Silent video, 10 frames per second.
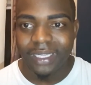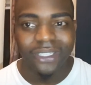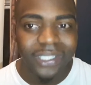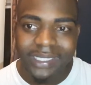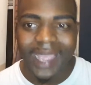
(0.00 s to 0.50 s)

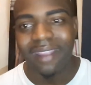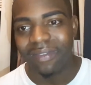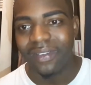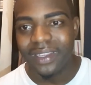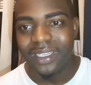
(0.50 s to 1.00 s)
You're
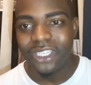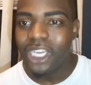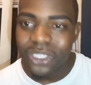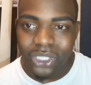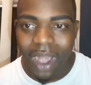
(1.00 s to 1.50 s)
safe.
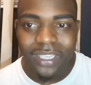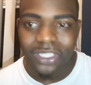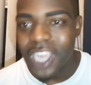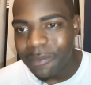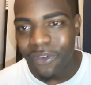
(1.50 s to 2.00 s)
Jesus Christ
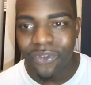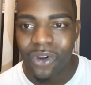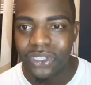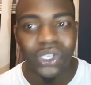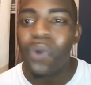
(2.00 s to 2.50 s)
is coming
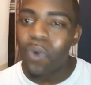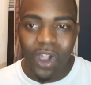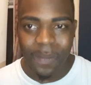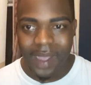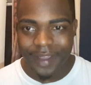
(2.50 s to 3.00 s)
for us. Don't
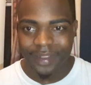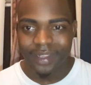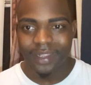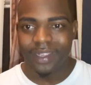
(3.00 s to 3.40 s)
worry about it.